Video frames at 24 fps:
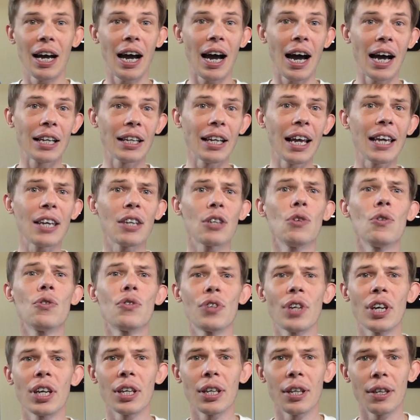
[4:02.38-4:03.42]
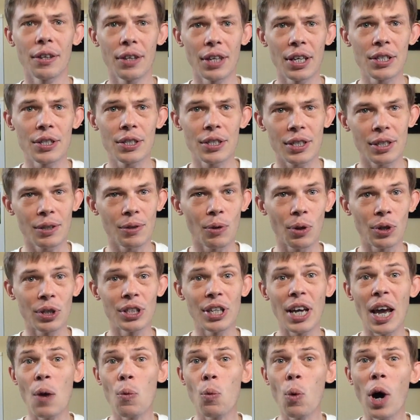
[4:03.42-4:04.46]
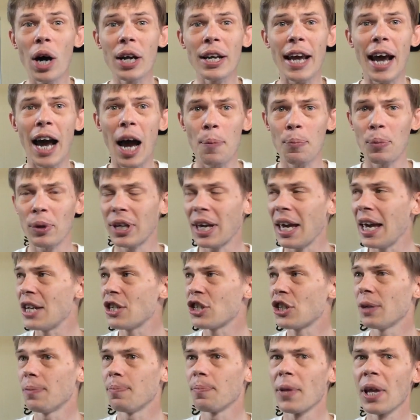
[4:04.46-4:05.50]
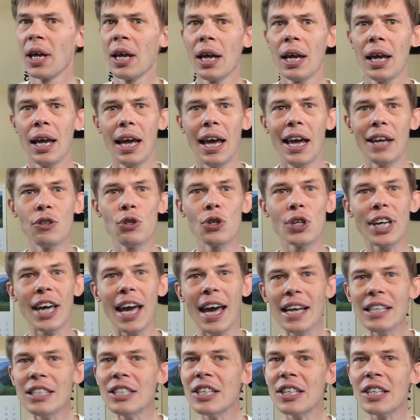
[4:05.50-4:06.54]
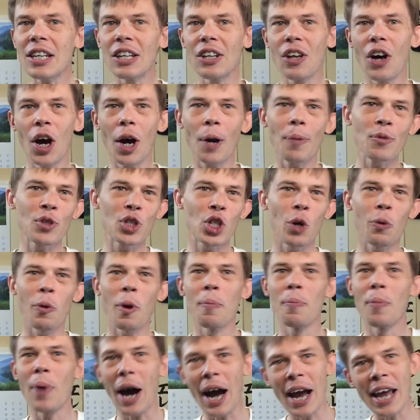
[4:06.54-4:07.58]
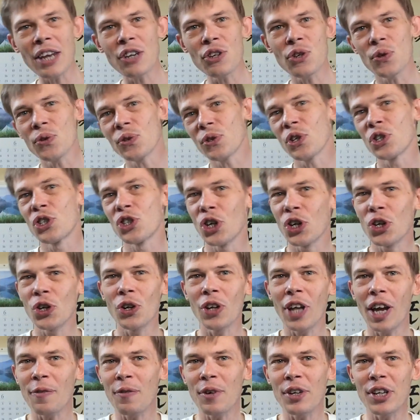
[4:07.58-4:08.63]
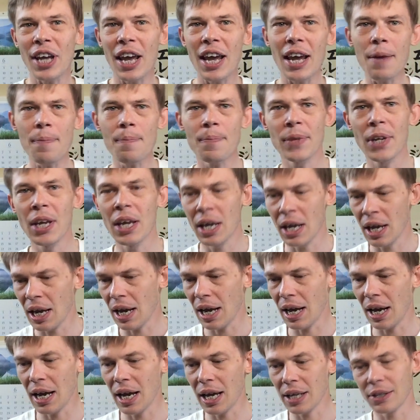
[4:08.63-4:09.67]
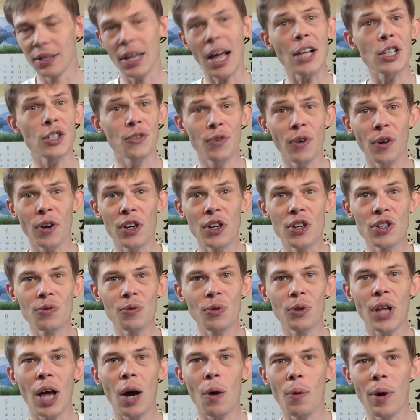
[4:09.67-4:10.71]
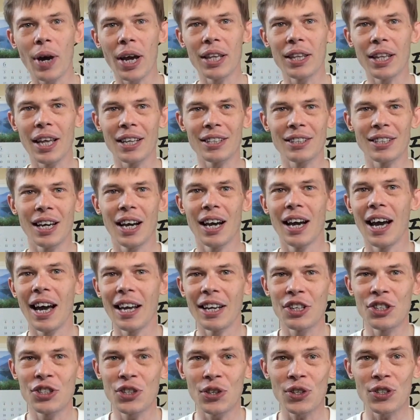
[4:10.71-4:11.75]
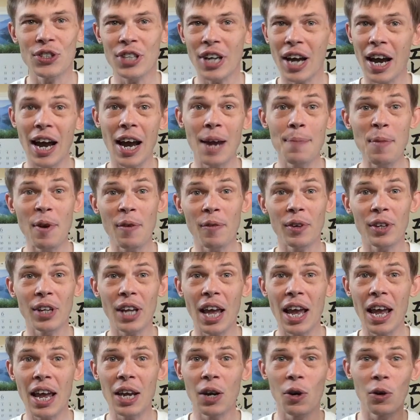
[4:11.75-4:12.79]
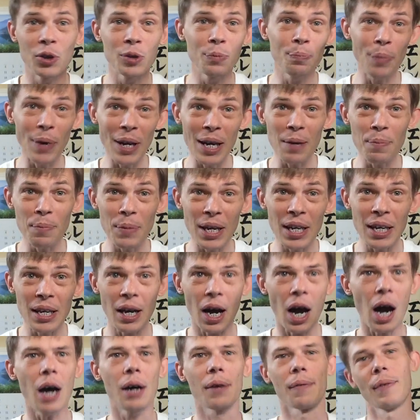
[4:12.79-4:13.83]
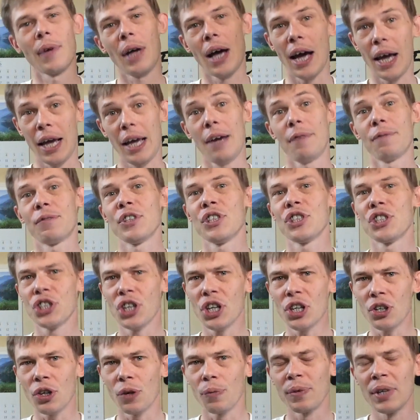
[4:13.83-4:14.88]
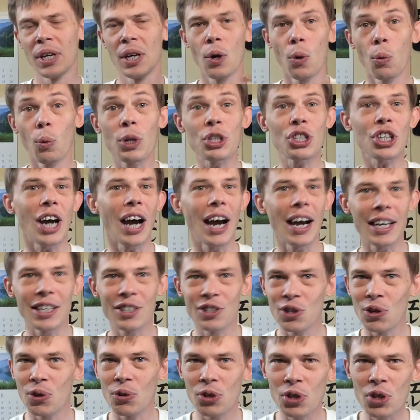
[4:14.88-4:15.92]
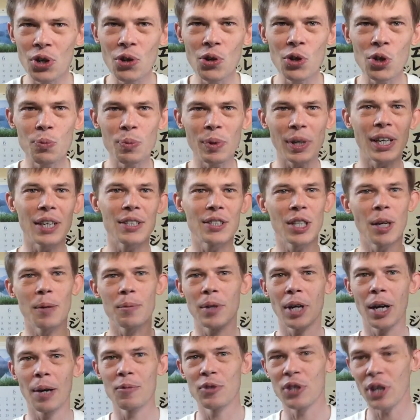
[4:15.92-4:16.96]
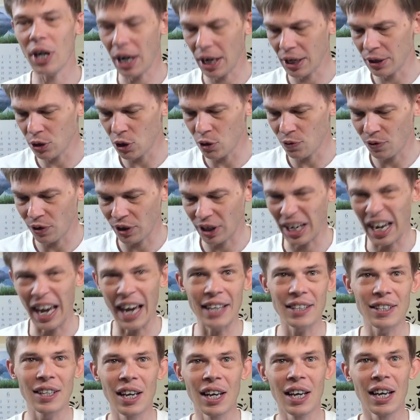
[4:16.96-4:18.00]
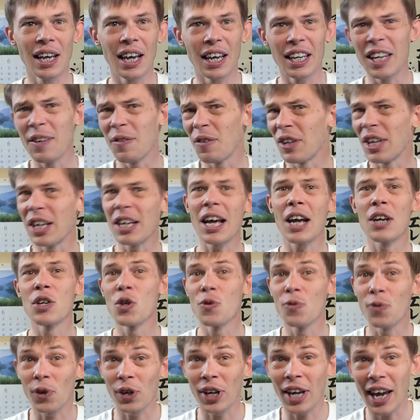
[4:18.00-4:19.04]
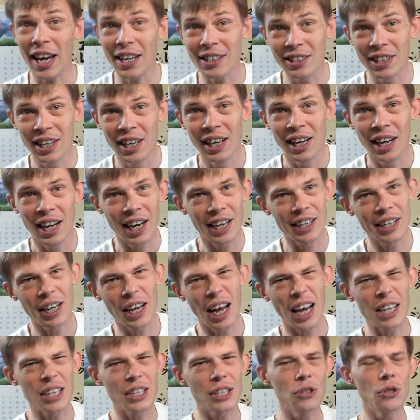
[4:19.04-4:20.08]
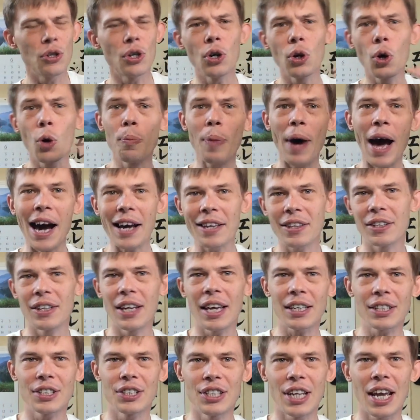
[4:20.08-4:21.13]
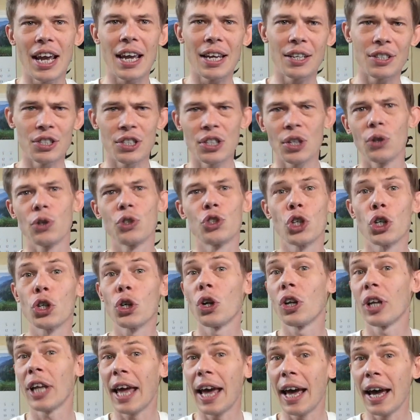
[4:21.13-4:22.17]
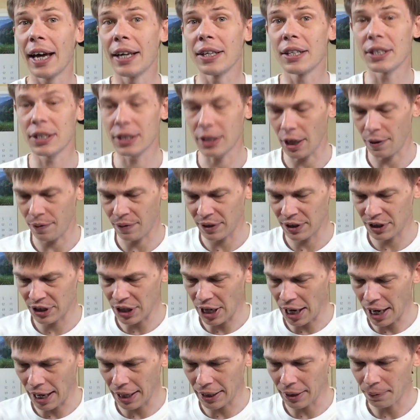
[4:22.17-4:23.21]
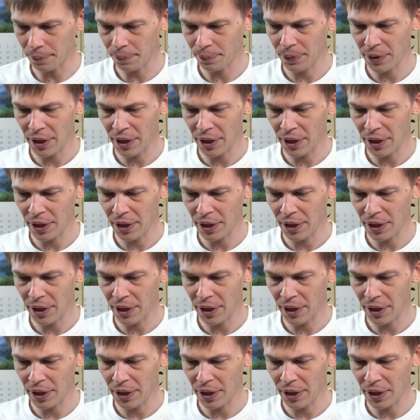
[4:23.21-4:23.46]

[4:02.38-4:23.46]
I like using this Day One application. And you can set alarms to remind you to journal every day, and that's very useful that way that at a certain time every day it goes bing bing, I have to journal, which I do use because sometimes I do forget. And even then I do forget. And then you can go back the next day and still journal and add stuff inside.